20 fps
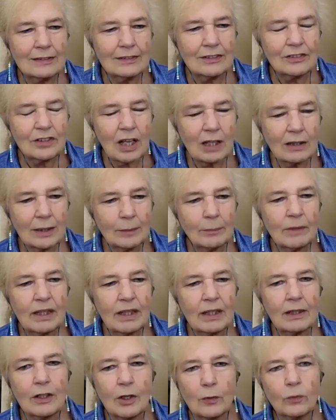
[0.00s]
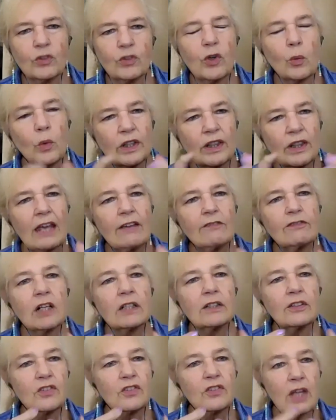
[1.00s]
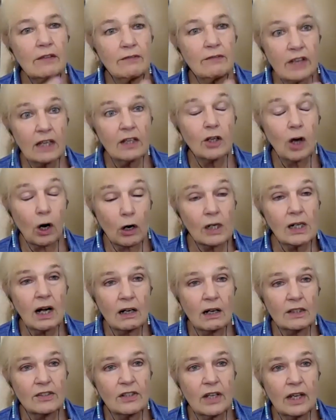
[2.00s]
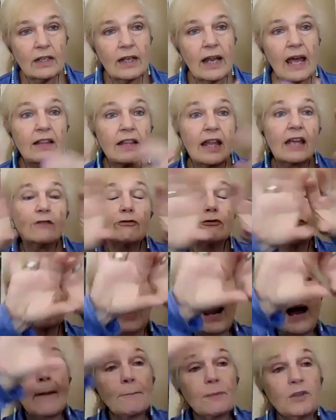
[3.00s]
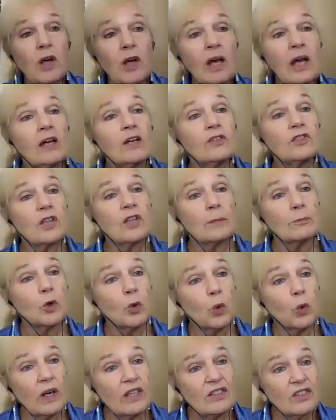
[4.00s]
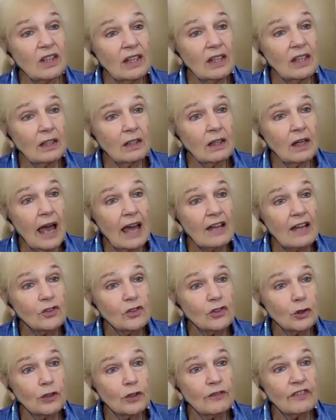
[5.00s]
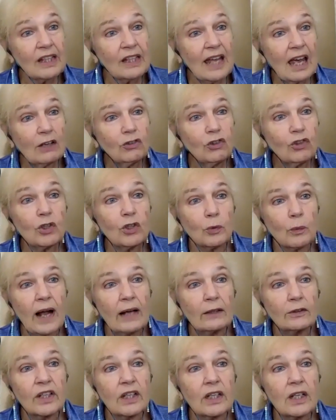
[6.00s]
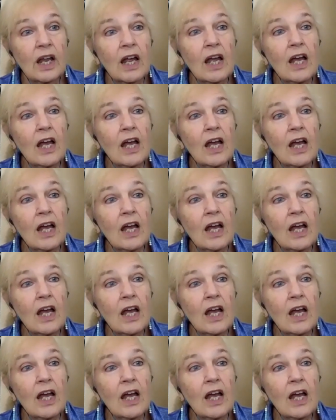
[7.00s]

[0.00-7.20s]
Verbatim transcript: telling me, you know, so what they've done is they've taken our content and they've wrapped some quizzing and certification around it